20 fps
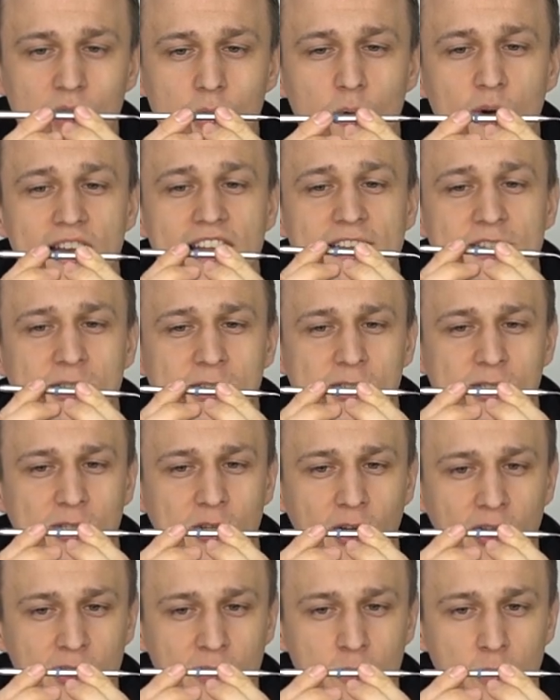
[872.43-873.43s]
When I just
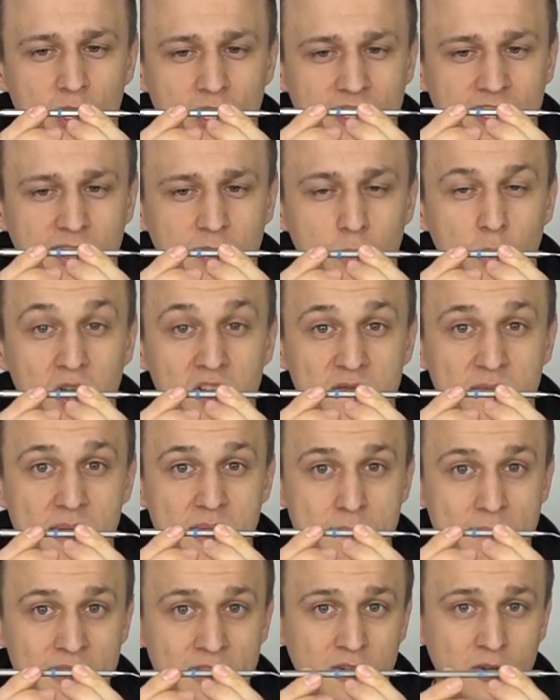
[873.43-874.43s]
started working, one of
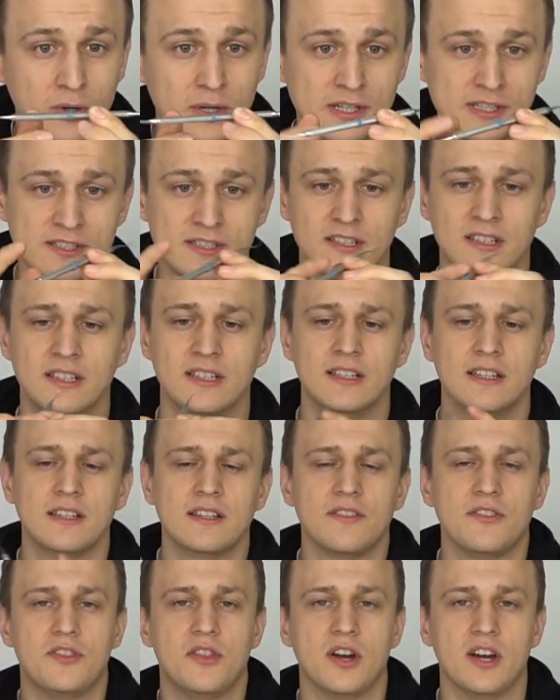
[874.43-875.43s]
my mentors,
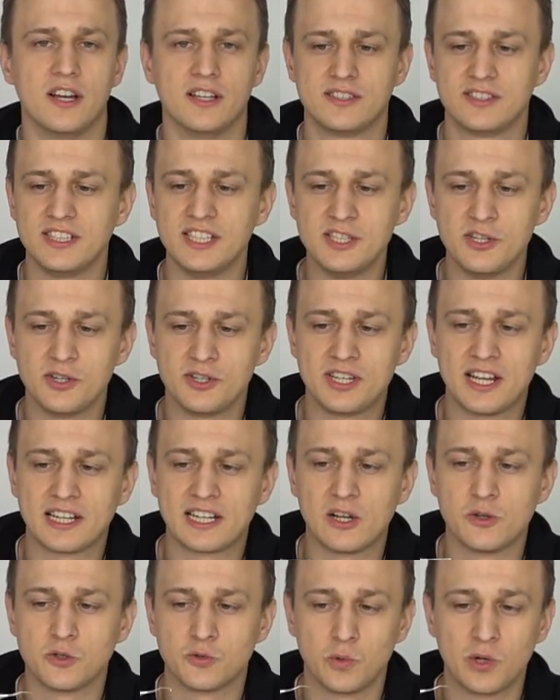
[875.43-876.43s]
the senior
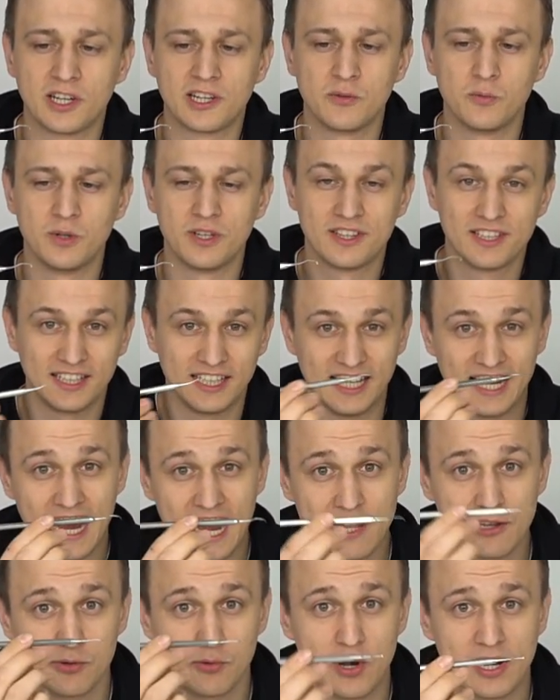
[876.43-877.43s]
tech I was working with, he
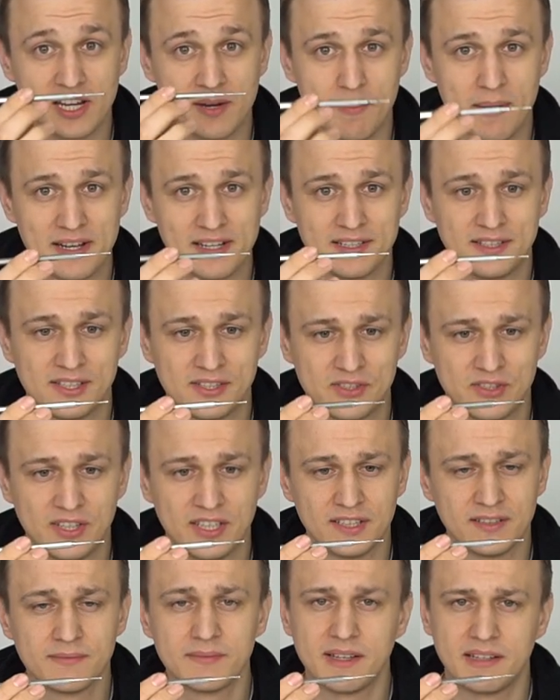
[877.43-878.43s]
highly recommended this
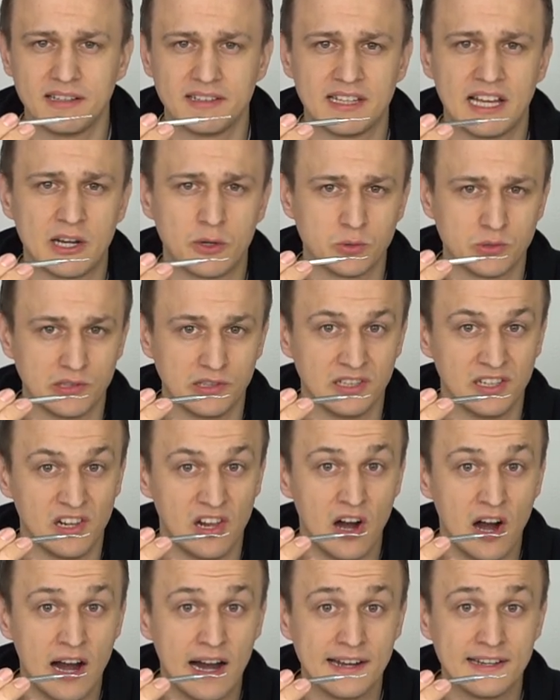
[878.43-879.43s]
thing, and I thought it was a little
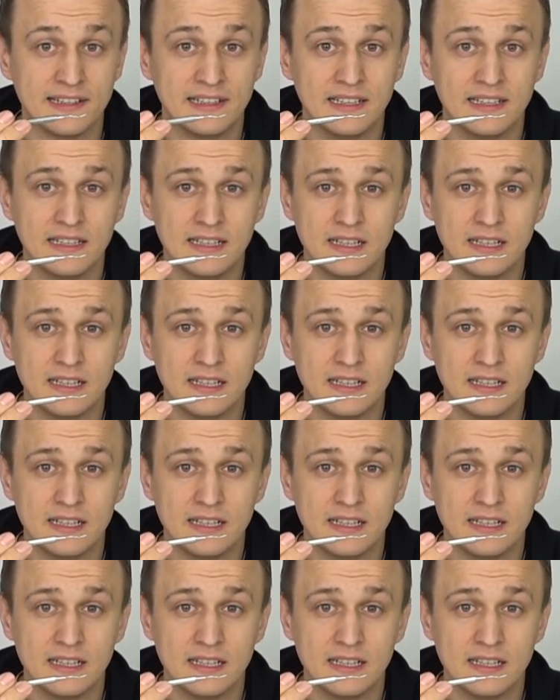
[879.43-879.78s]
odd,